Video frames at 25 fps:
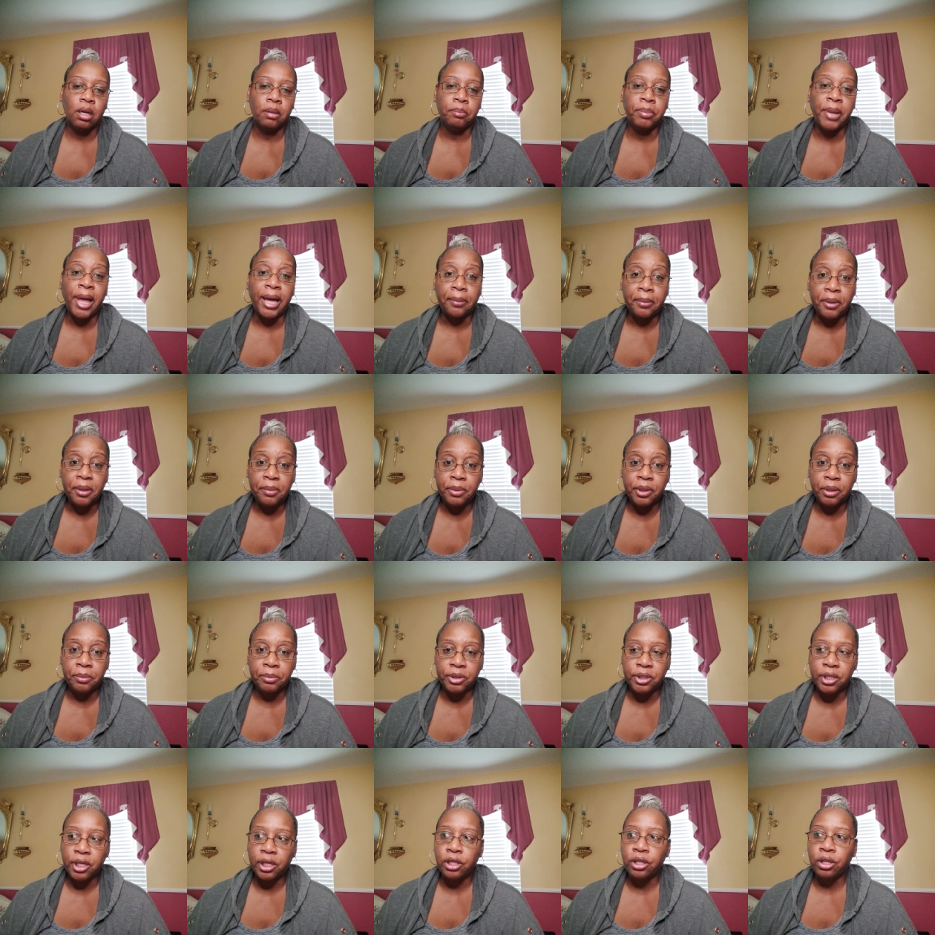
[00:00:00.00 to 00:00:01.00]
black people in
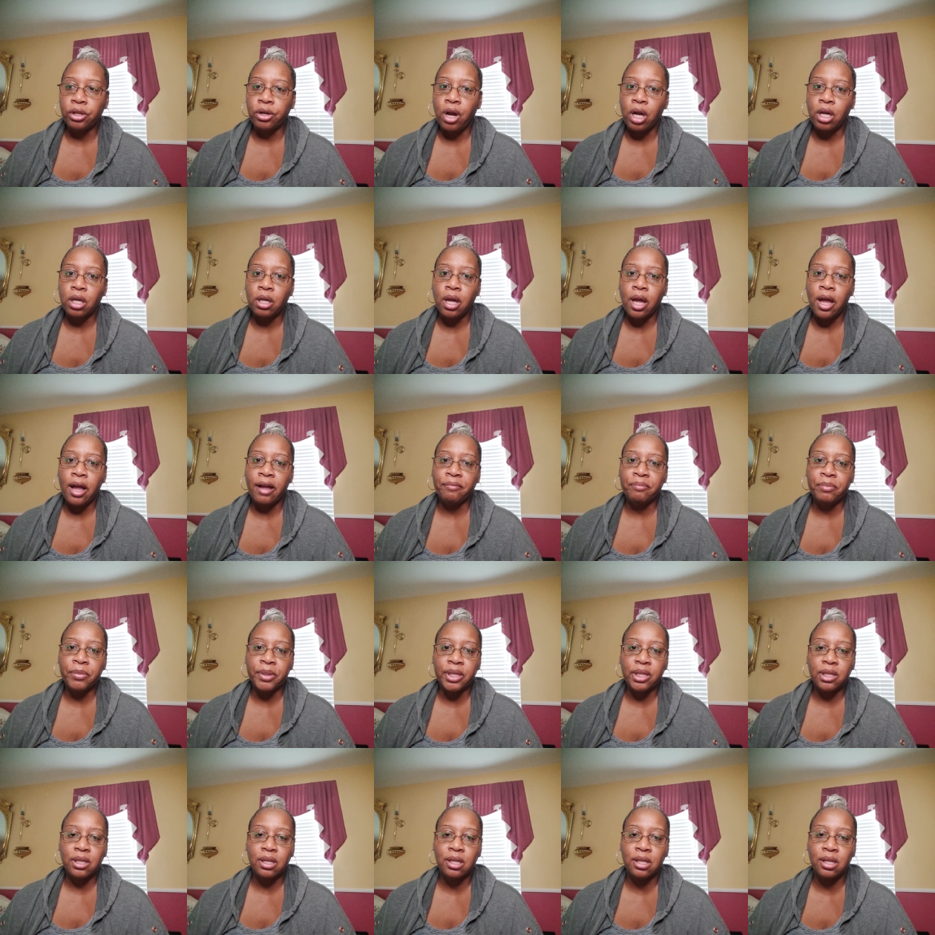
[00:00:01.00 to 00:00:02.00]
particular uh, have
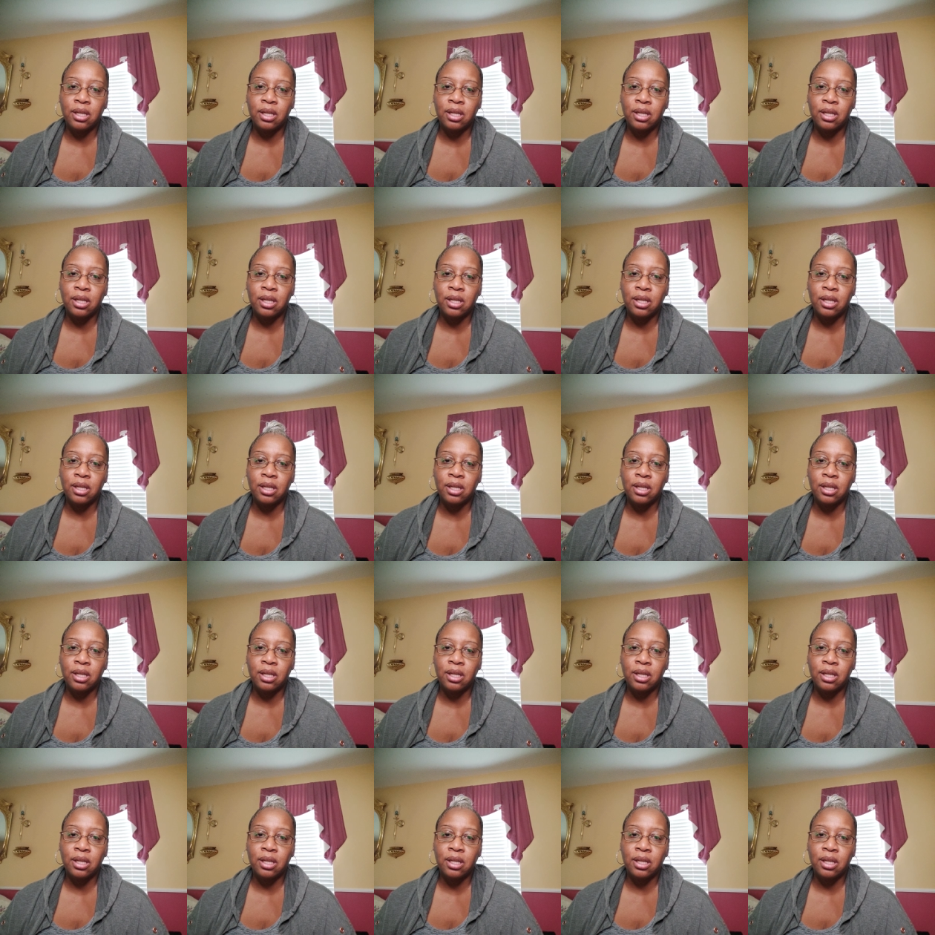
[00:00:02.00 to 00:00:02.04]
been